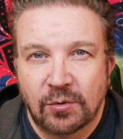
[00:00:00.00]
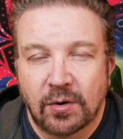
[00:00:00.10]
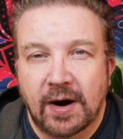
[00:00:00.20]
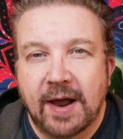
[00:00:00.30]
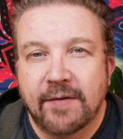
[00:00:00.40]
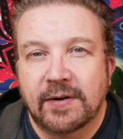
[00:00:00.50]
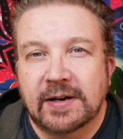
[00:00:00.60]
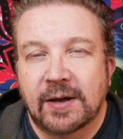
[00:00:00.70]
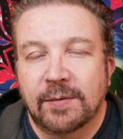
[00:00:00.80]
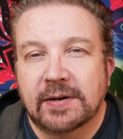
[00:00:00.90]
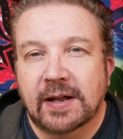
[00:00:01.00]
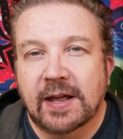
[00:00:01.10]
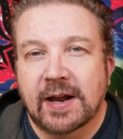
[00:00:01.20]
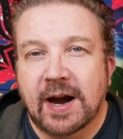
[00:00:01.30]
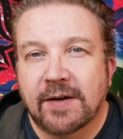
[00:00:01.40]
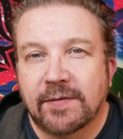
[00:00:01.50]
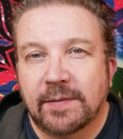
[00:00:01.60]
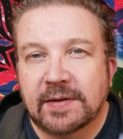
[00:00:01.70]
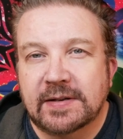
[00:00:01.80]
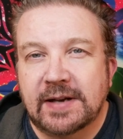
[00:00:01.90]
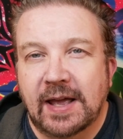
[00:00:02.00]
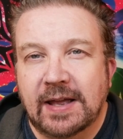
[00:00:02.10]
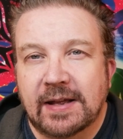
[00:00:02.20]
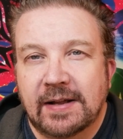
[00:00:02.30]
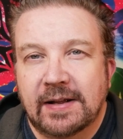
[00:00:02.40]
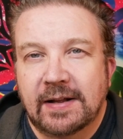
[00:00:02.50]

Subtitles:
where every day we take a card from this deck,